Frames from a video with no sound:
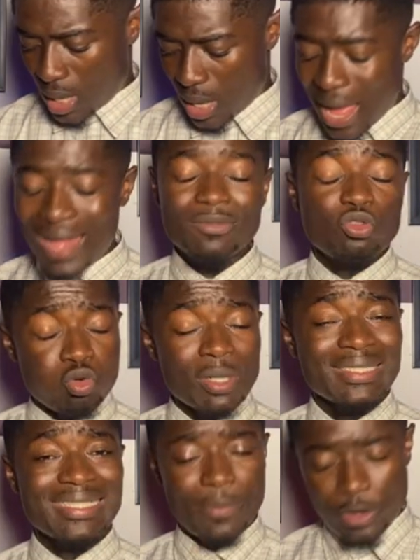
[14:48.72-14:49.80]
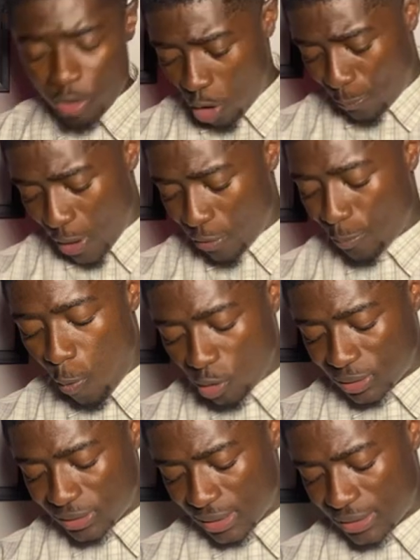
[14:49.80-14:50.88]
Antoine Semenyo per report
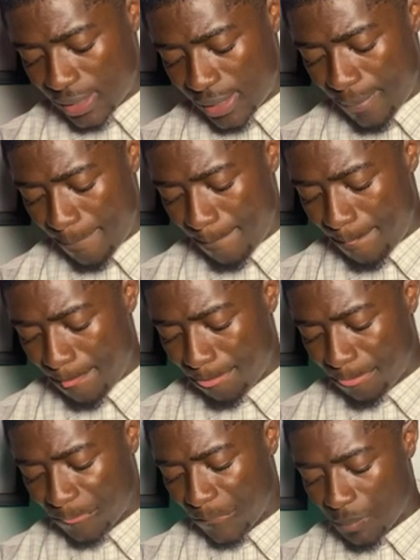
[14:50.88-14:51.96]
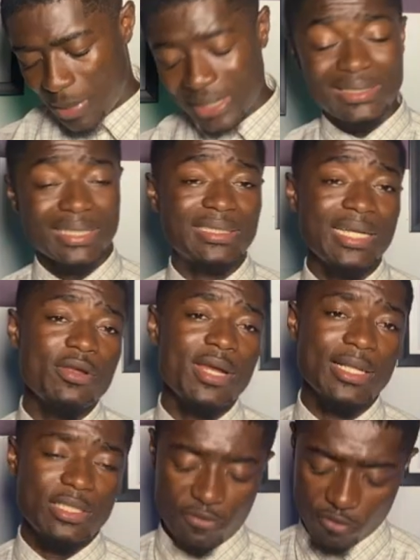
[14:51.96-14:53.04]
say Manchester
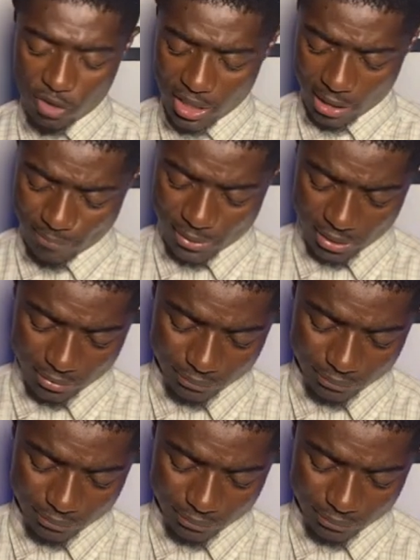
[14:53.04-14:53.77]
United for any abre.